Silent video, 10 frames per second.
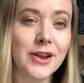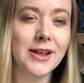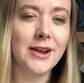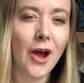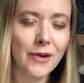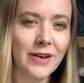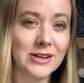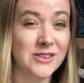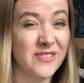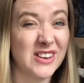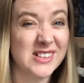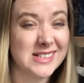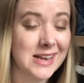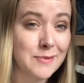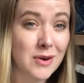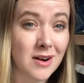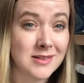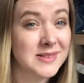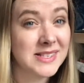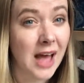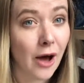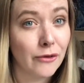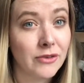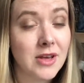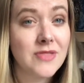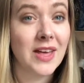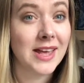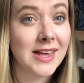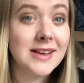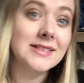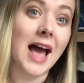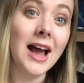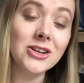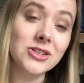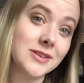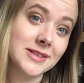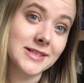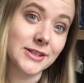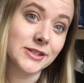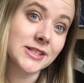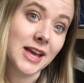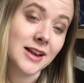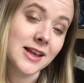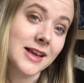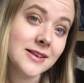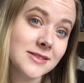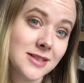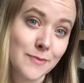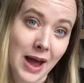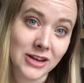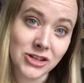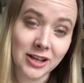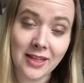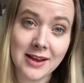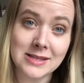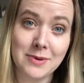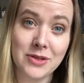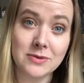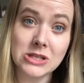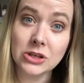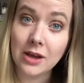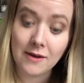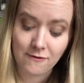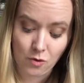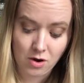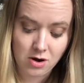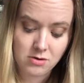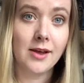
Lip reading: Then he kind of actually figures his name out on himself, that he is actually the stilt skin. He is the magic that his mother was looking for.